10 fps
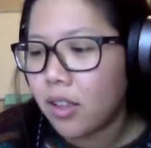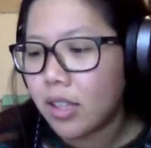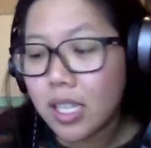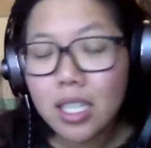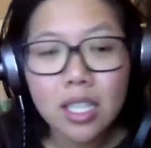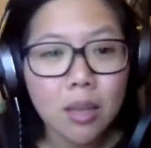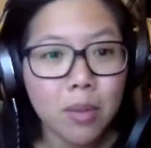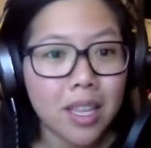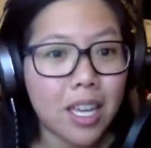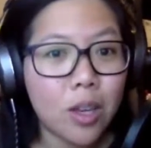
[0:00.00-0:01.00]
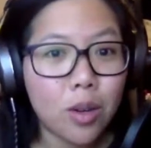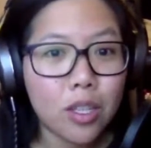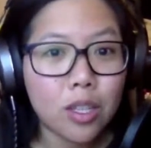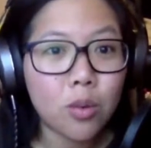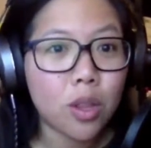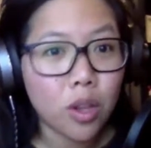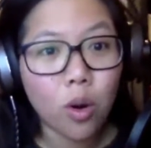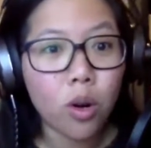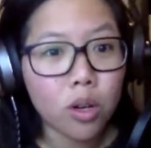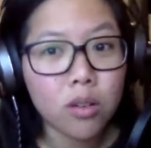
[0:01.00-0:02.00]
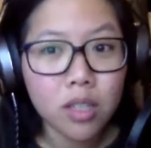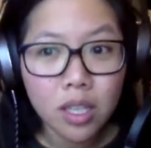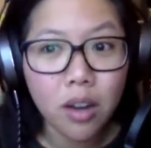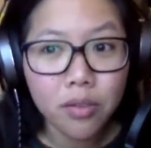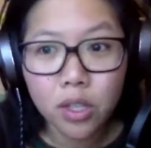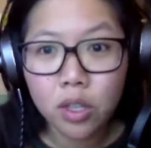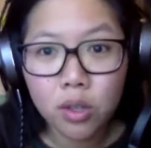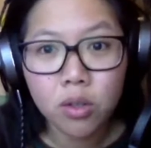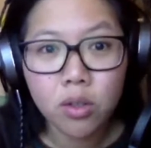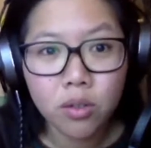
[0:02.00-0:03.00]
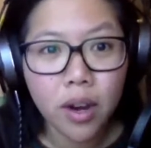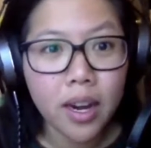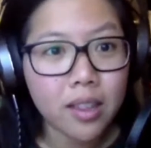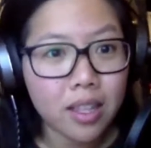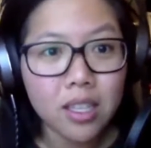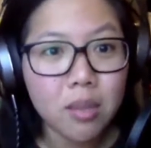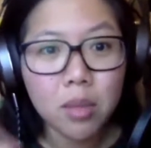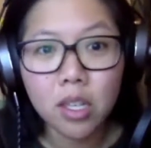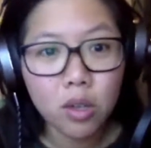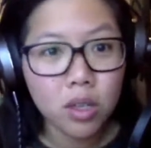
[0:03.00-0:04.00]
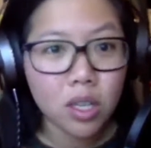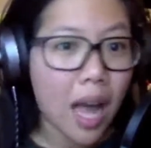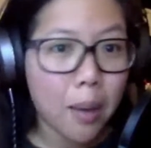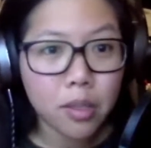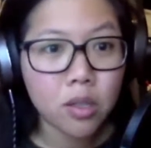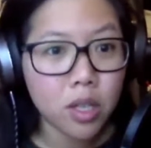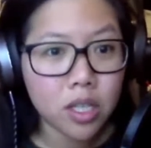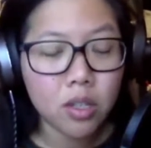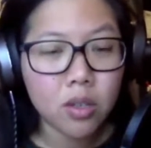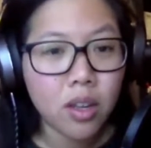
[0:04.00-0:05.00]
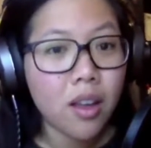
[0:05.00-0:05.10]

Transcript: This is something that you could do with your stuff too, right? This is something you can absolutely do.